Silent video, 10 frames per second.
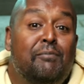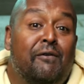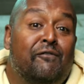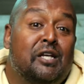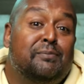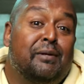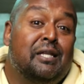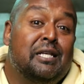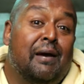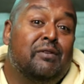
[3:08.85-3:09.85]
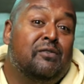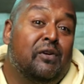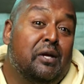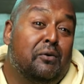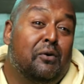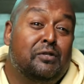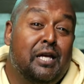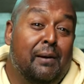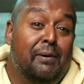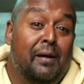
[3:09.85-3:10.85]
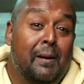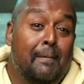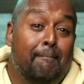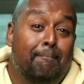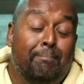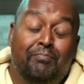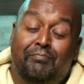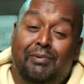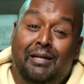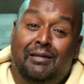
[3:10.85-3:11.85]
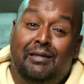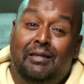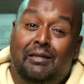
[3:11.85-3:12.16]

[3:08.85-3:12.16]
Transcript: they've been fixed by the time this video goes up. But